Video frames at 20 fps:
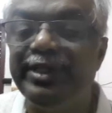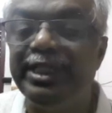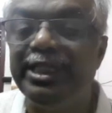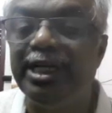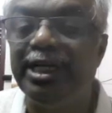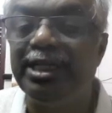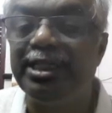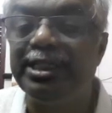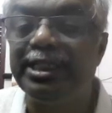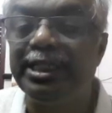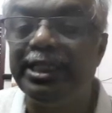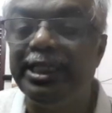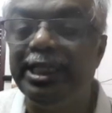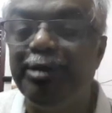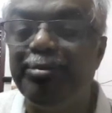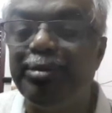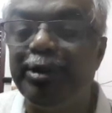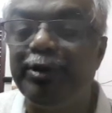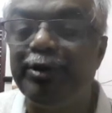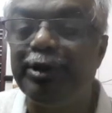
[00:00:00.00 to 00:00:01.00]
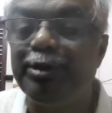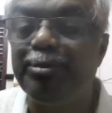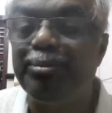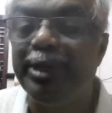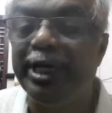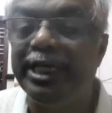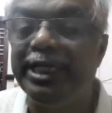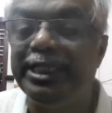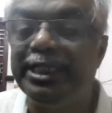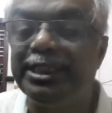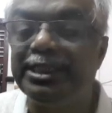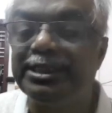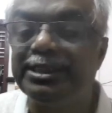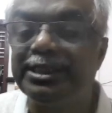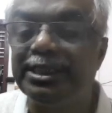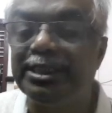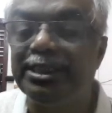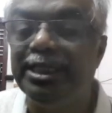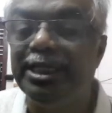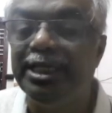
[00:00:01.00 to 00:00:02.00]
naught e power minus
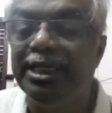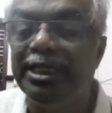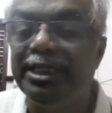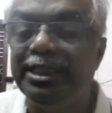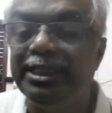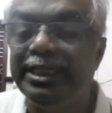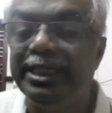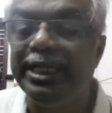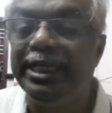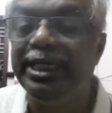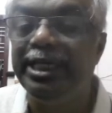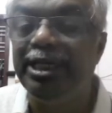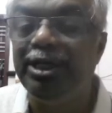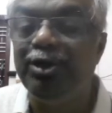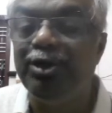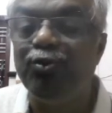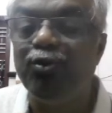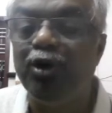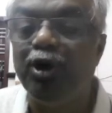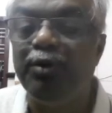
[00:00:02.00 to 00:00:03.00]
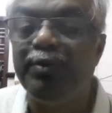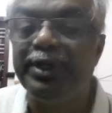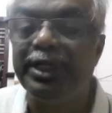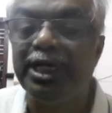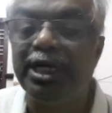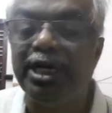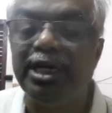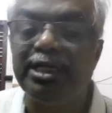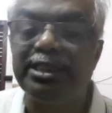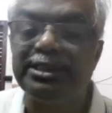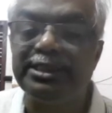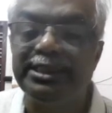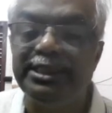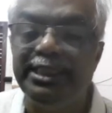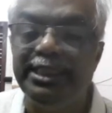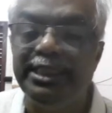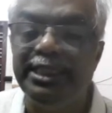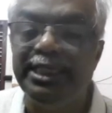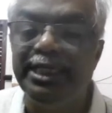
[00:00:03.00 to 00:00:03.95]
T over RC.